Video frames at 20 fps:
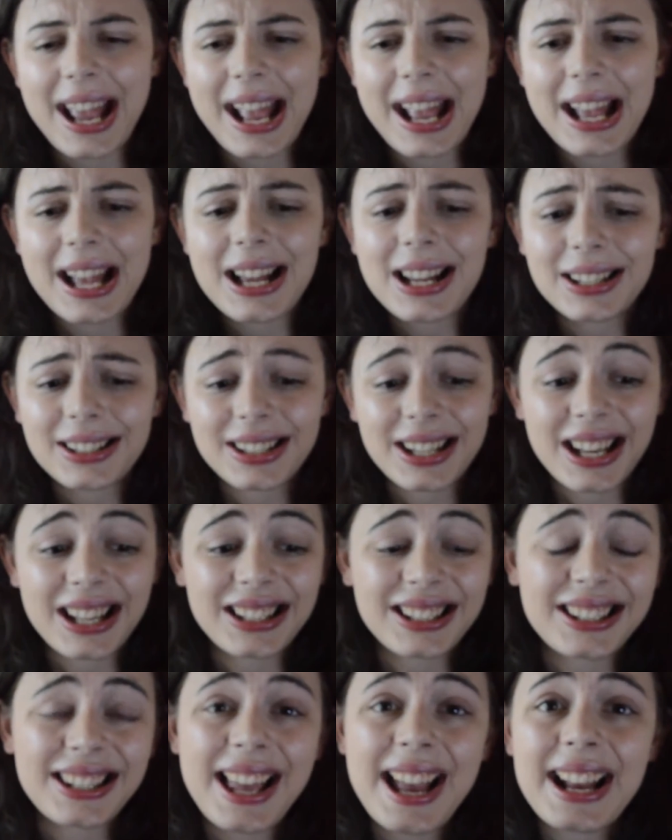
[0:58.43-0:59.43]
And
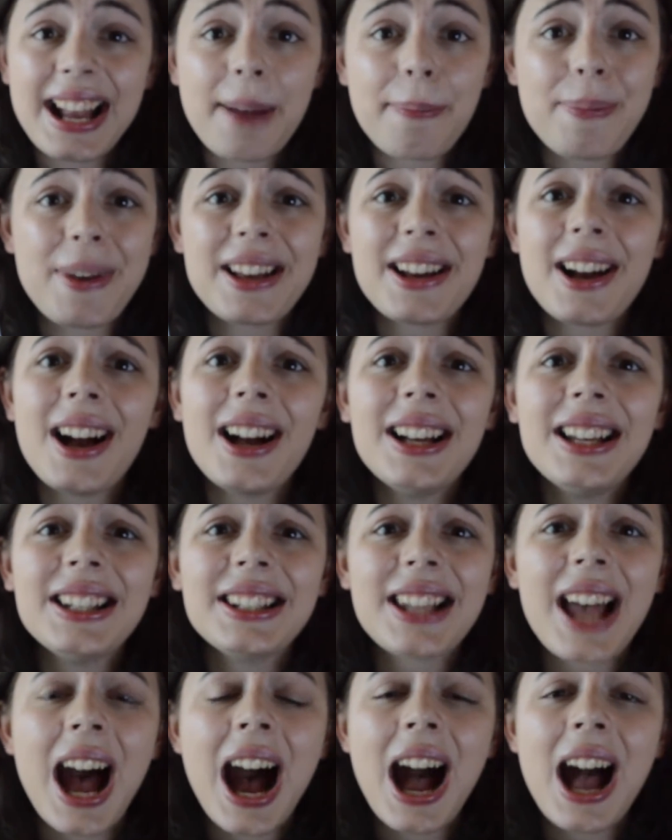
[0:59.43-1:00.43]
it's like,
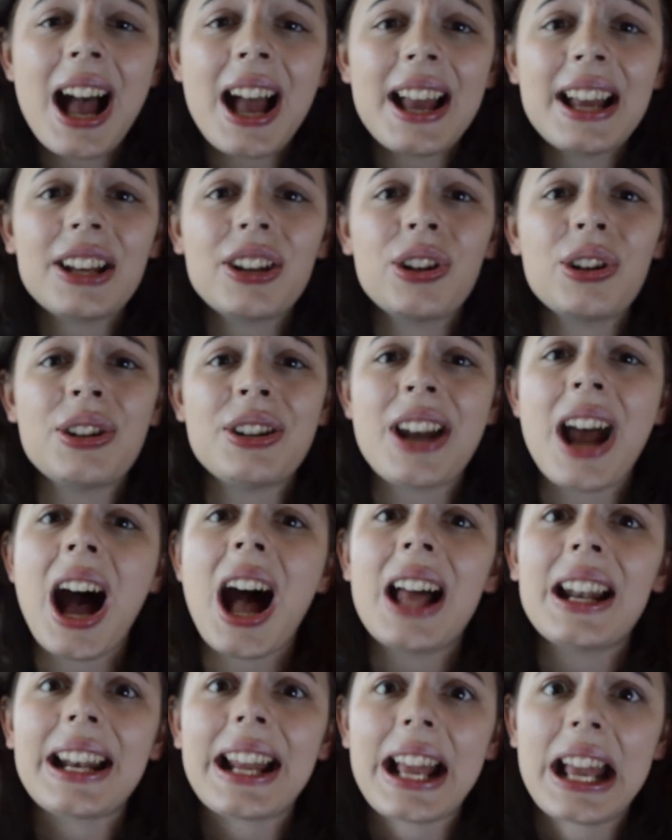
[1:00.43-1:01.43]
because I could
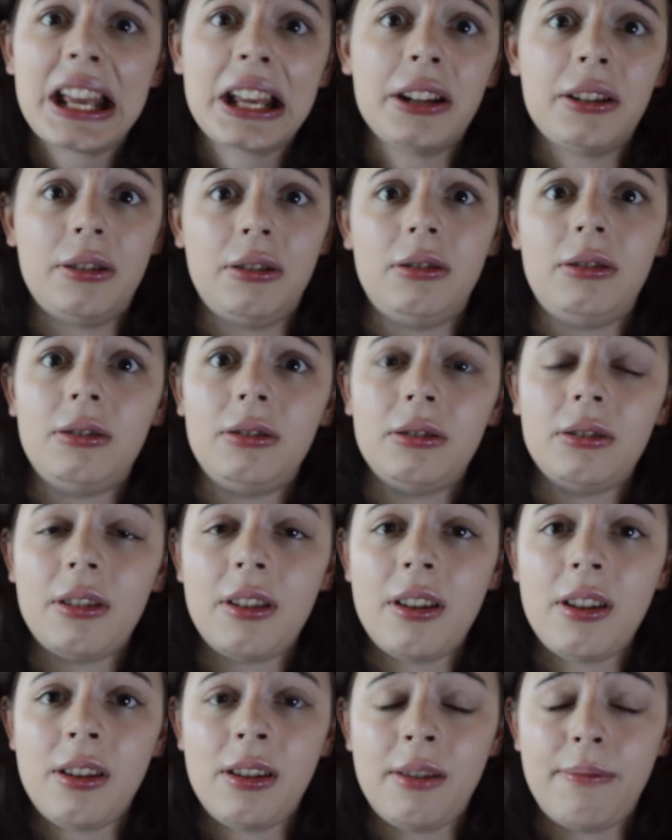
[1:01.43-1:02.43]
not handle
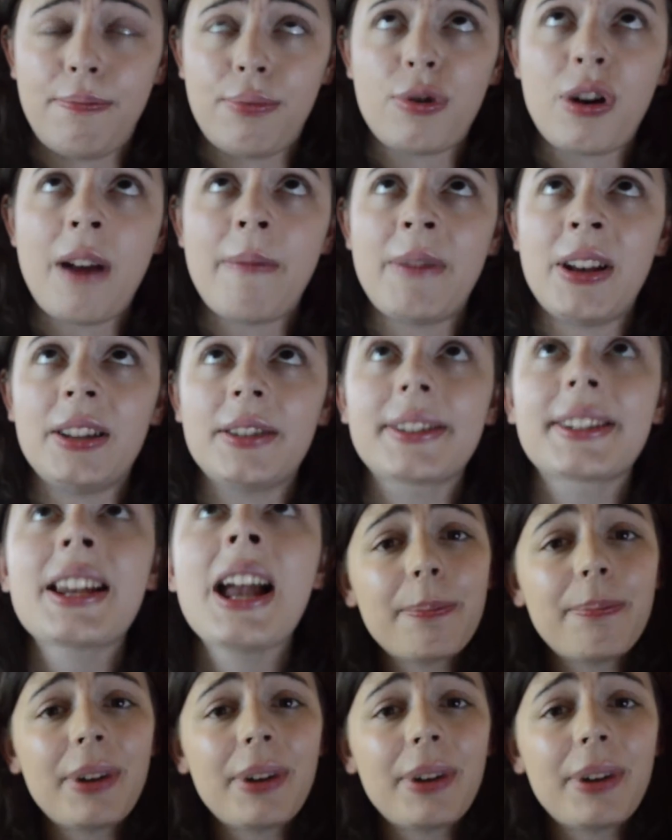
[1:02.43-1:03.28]
the premise,